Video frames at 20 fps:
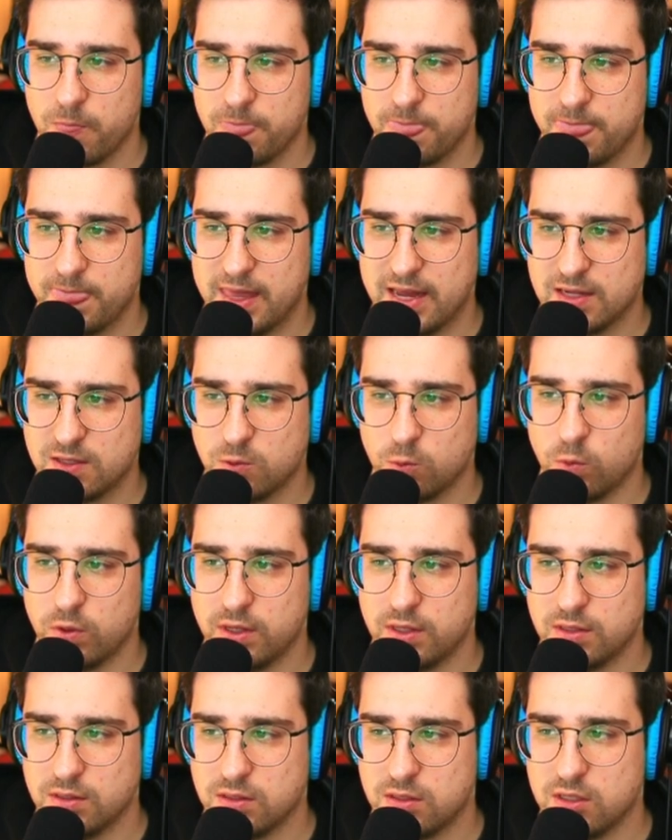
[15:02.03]
That's
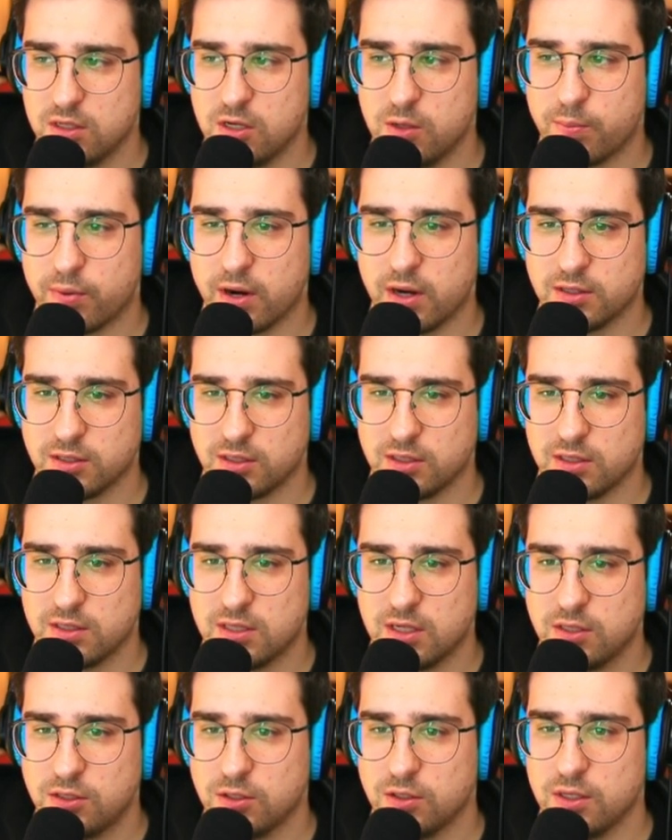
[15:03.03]
when CD Projekt
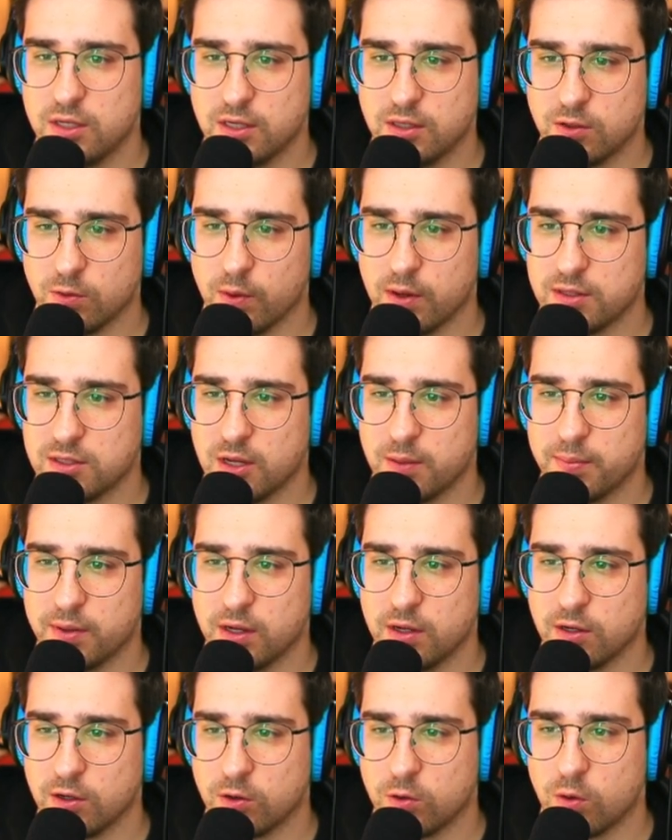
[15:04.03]
essentially hit the reset
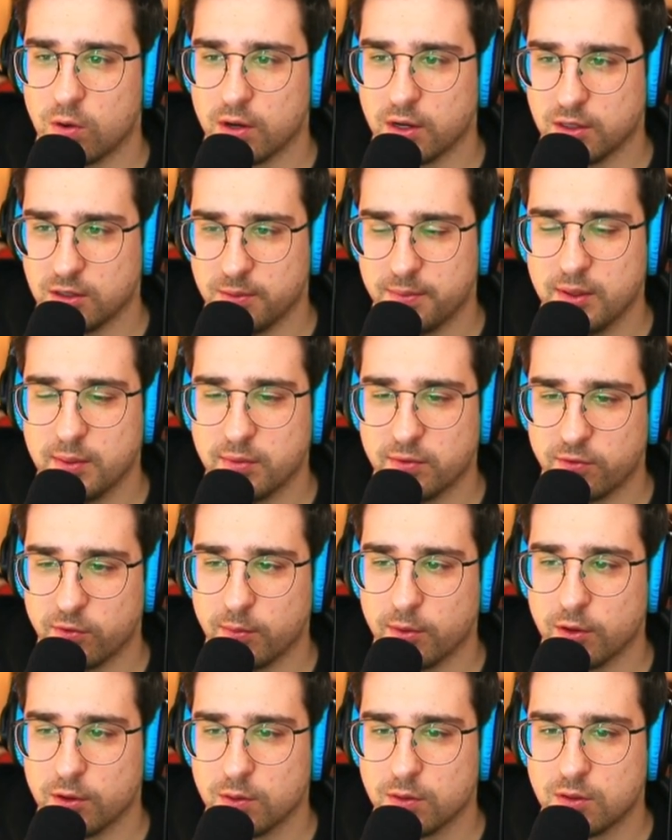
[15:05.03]
button, according to people
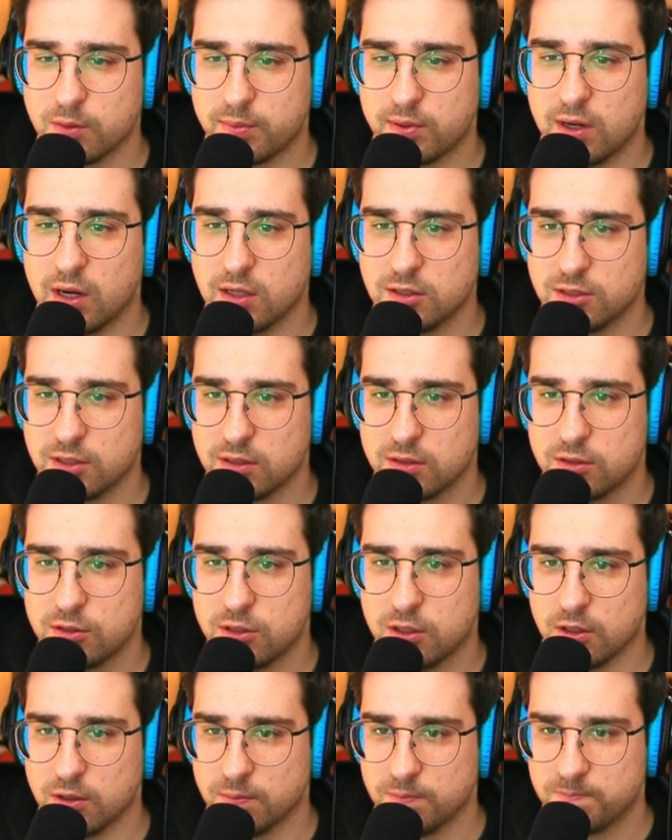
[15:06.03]
familiar with the project.
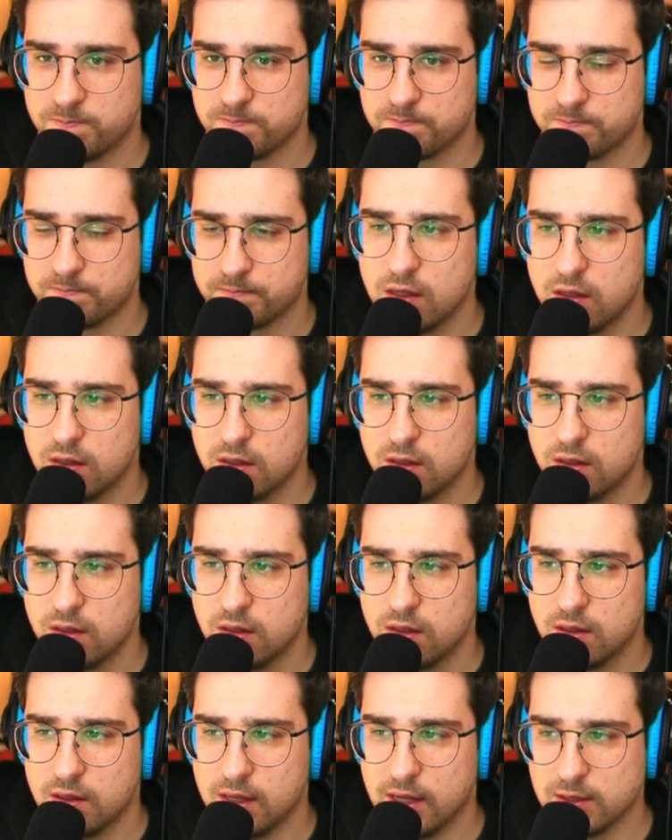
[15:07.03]
Sure.
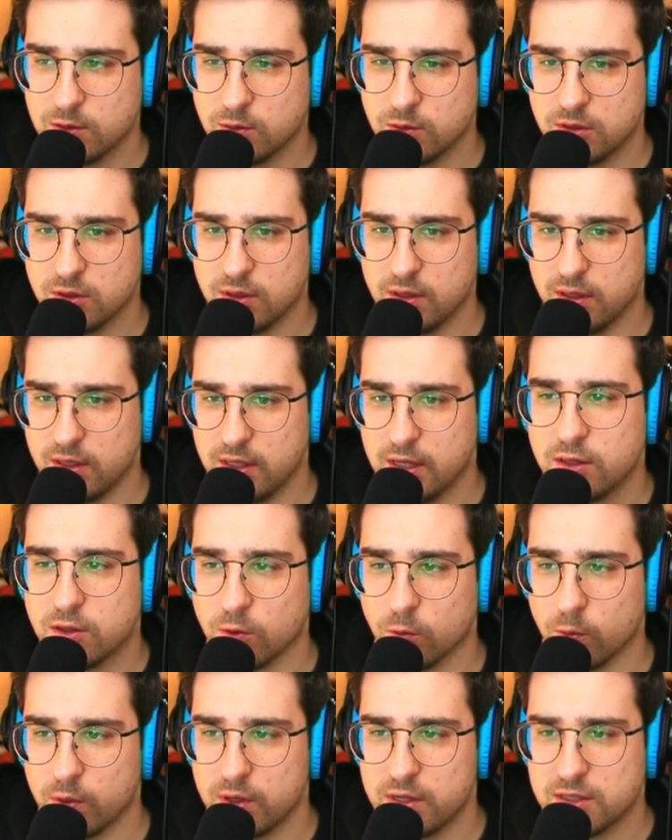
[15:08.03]
That's when it hit
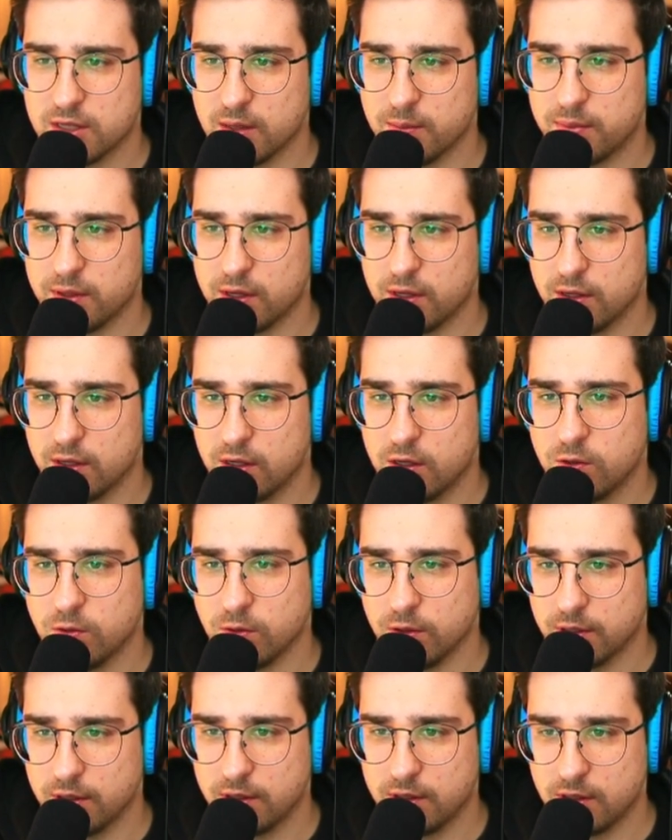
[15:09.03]
the reset button. Oh,
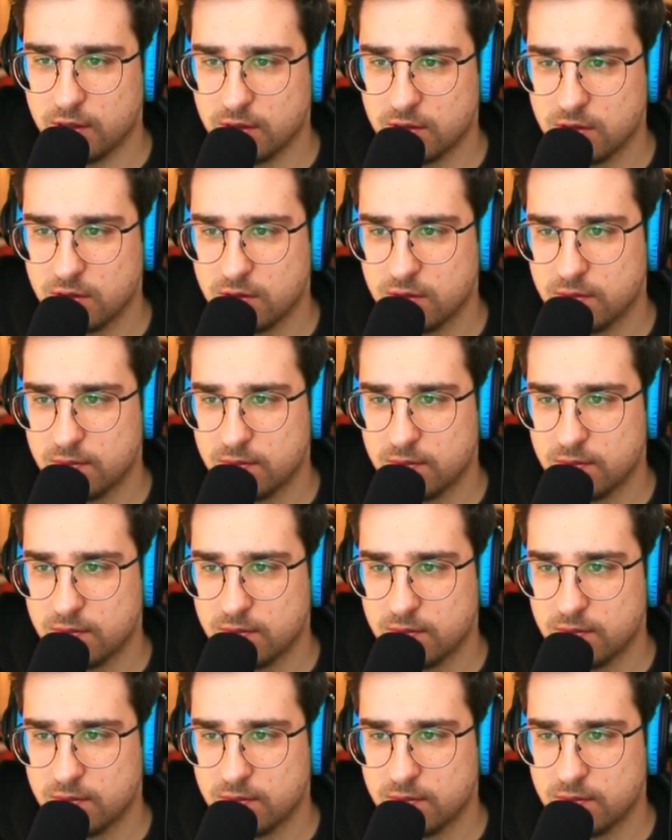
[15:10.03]
goodness.